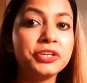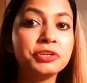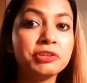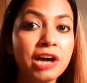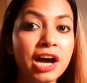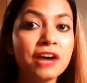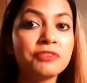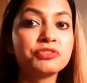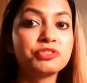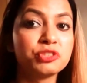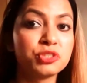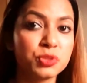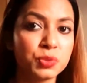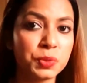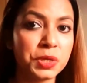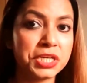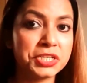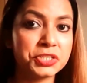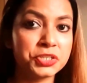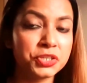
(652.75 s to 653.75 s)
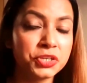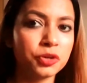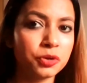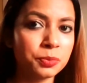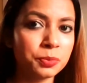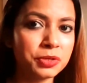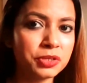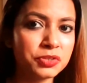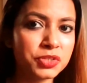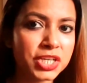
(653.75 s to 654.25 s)
You have to sweat.
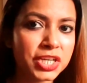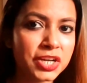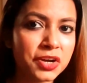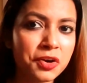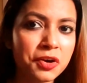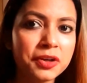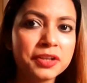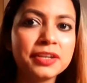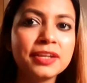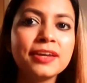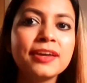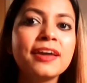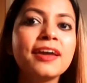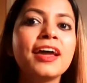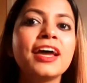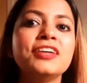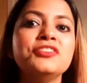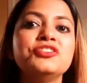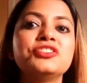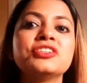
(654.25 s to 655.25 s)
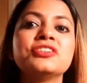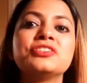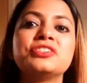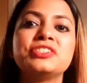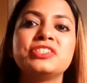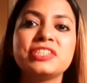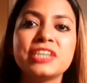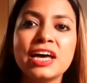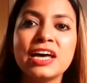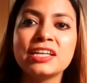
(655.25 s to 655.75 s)
Your music on and
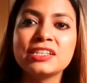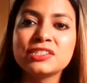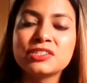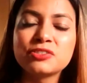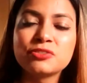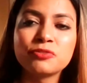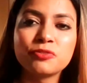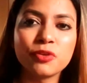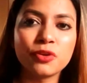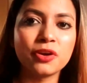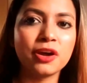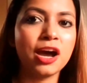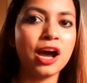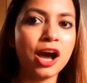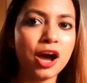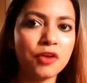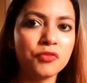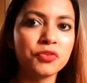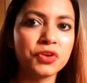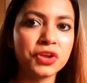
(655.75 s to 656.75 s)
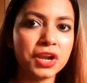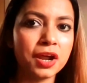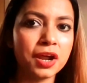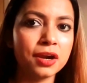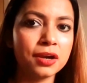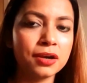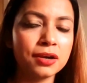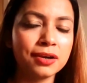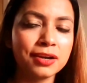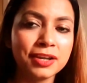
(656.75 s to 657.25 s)
just dance for half an
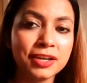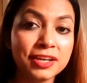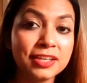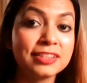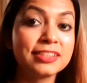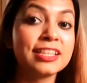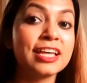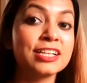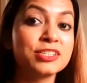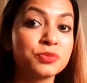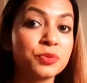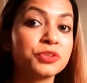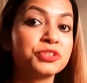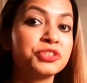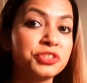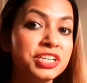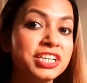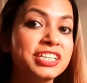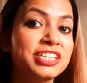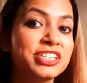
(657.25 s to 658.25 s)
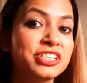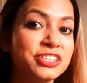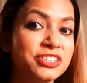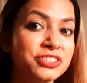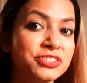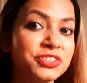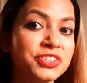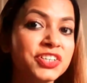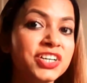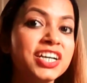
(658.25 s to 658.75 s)
hour. That's what you need to
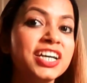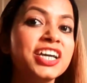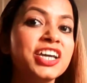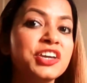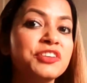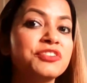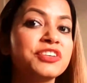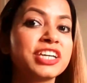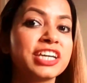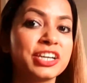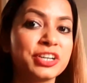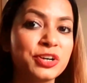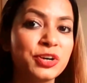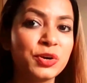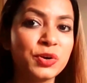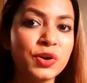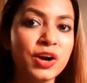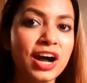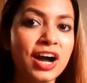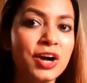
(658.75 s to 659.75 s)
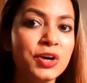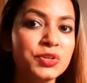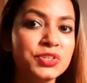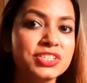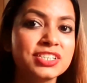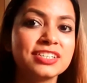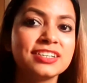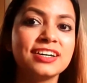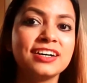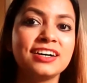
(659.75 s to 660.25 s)
do. If you can go
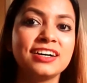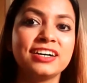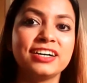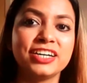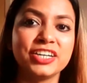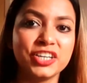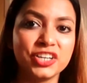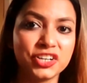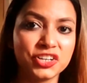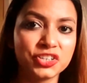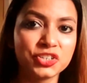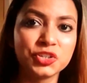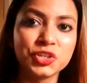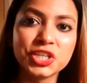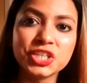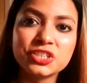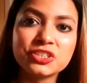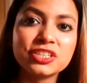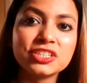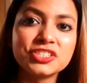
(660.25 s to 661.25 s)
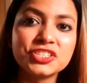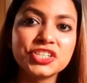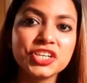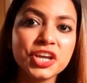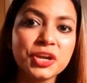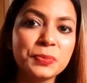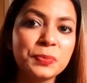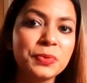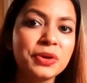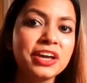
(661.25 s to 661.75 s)
out, you're not going to the
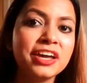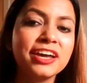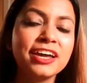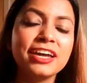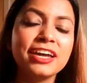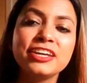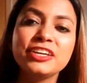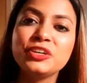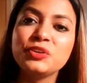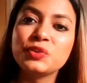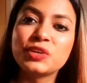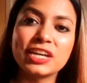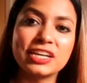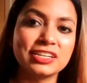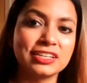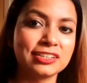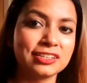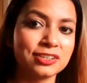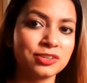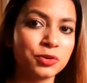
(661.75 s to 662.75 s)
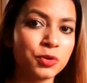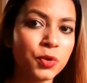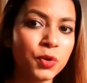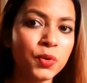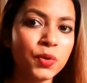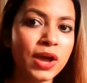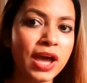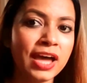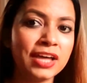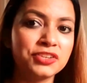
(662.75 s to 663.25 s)
gym, you can
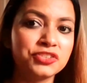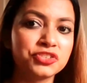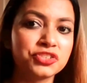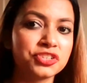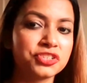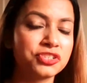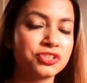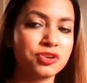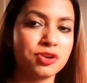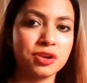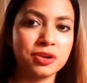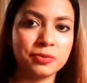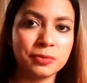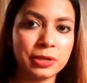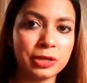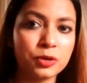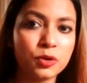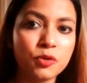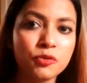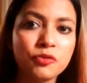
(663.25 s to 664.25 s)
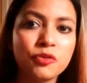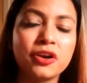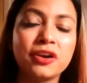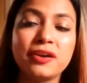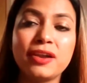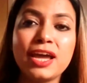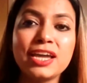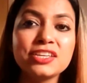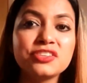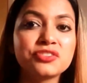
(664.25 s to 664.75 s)
go and just go for
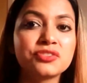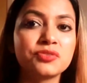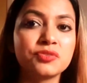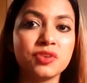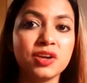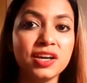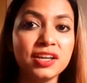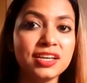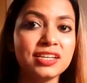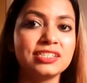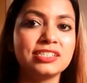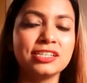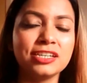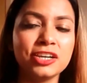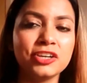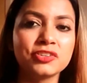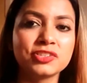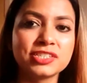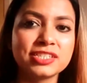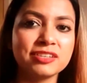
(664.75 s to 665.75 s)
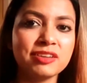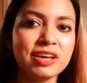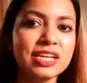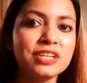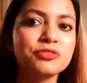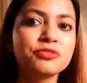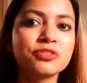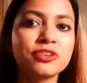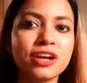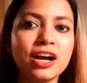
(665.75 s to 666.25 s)
a nice run until you
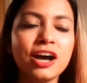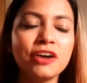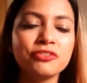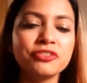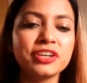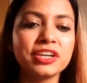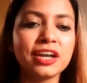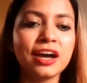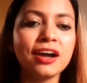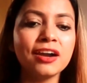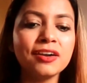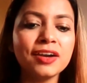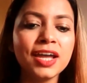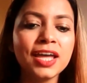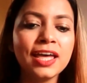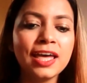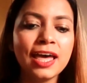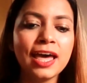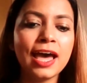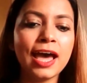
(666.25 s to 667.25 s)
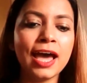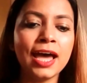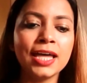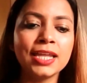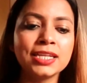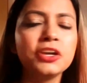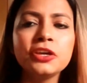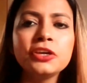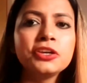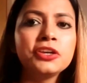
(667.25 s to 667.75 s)
sweat for half an hour,
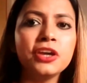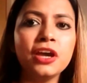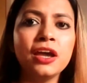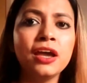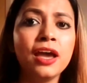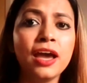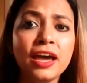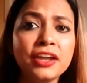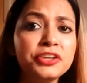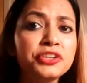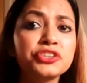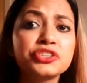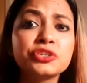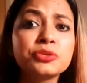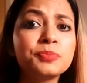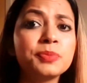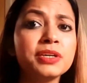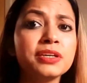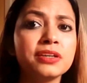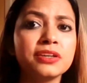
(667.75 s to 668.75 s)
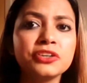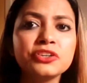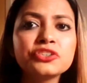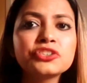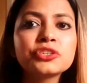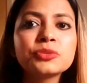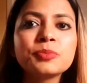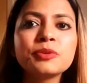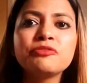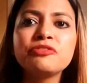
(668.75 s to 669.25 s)
and you should be
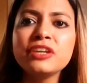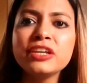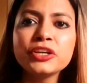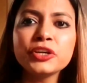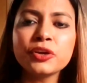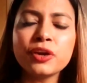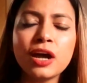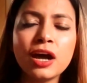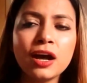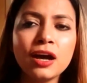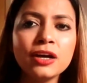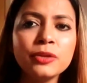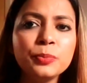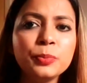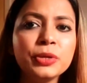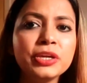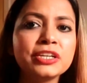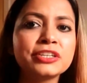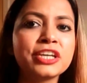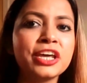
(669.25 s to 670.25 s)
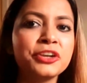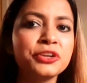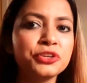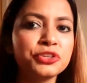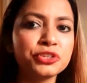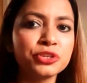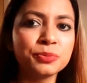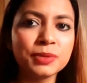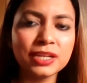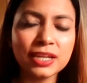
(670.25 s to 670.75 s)
feeling your heartbeat, and
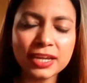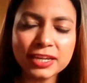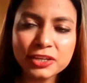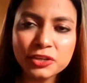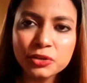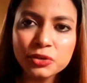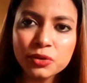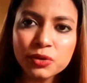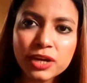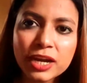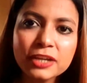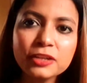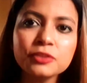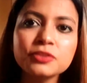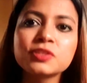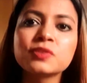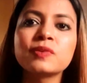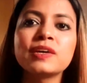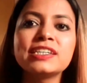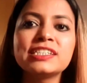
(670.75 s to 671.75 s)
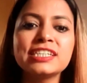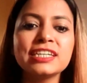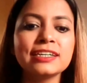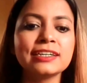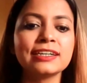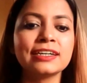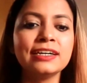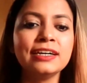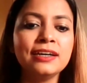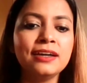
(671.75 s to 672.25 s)
you should be like, you know, kind of
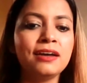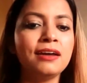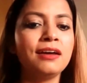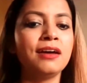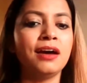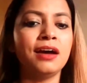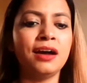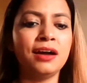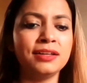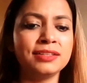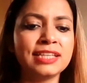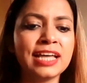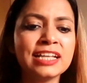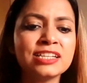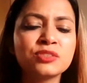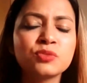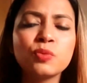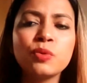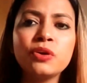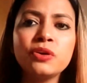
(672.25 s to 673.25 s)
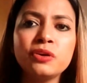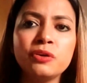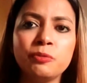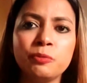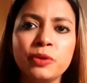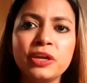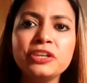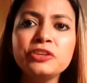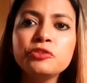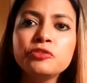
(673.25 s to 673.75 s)
sweating. That's
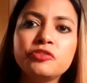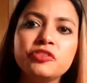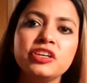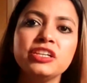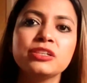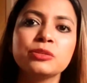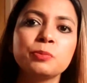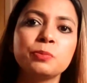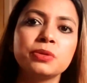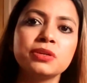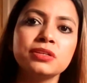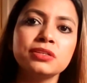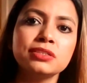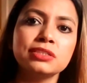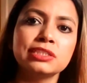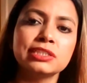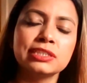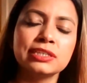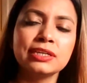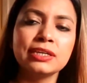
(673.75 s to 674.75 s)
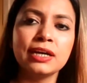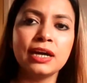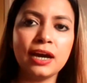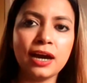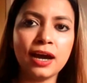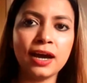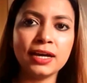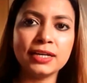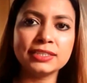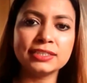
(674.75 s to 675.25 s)
when you feel the burn,
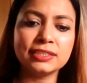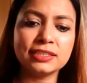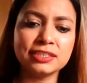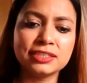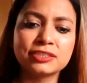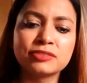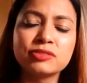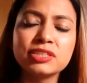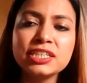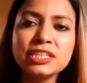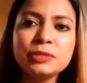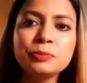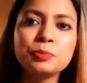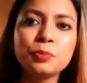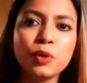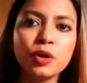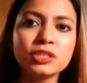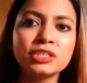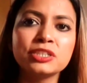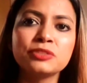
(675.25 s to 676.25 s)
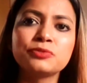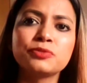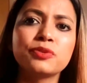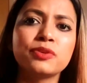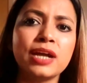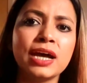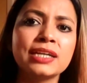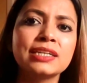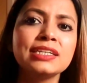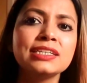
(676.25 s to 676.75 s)
and it's really important
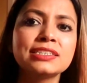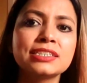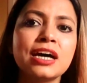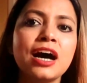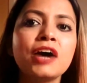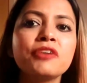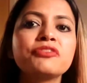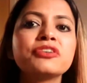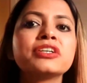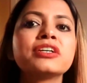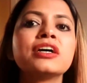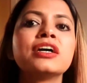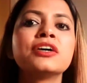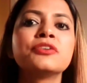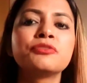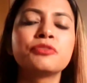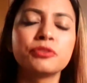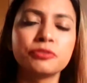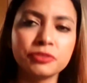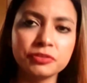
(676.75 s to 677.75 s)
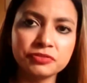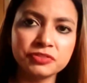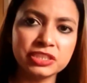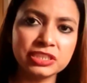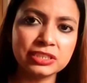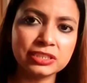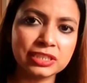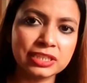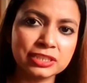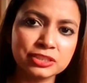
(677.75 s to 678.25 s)
for at least half an hour for
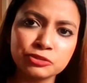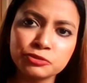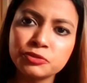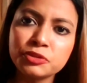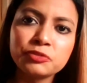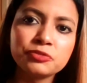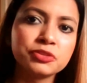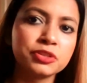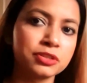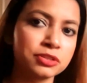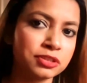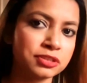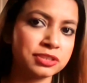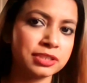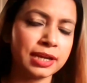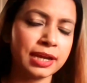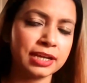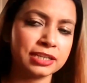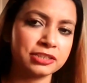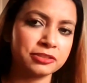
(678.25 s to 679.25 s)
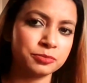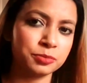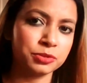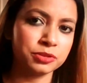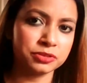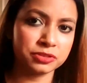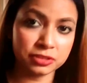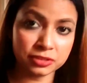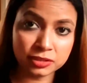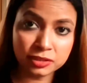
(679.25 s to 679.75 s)
15 days. Even if you're not an active
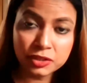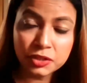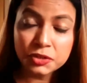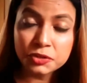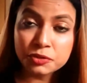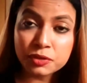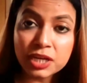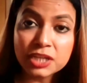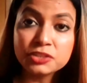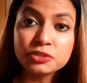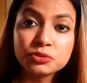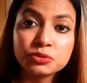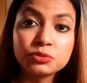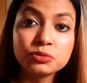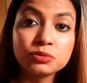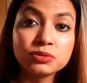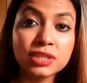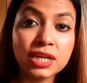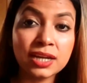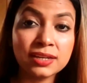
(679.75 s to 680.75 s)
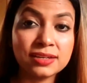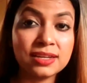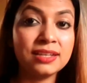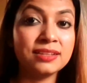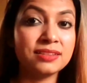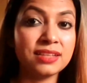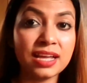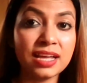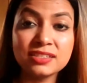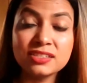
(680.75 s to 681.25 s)
person, try to do that,
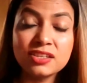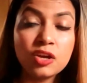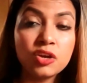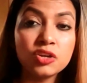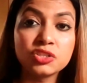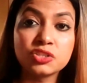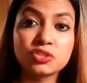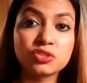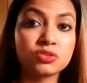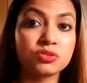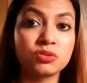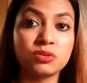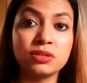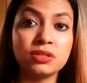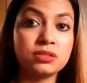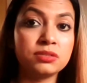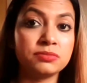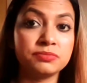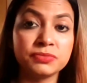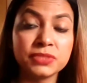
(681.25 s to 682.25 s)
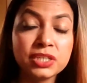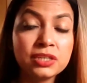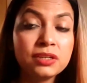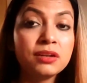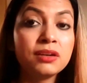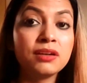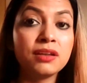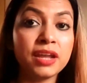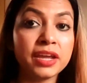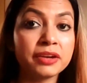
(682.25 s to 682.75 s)
and that's how it's gonna
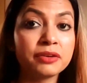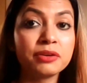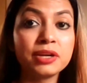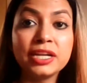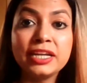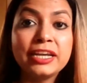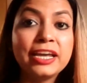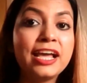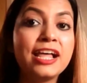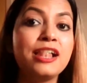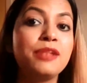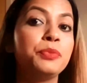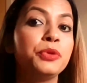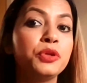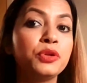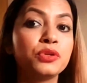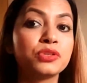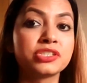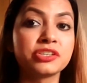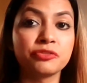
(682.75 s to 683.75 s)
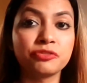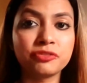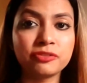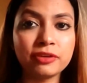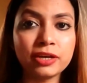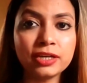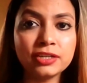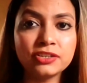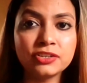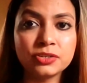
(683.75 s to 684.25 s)
like really help you losing
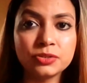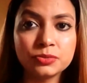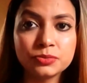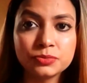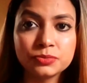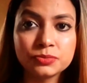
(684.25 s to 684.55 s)
fat.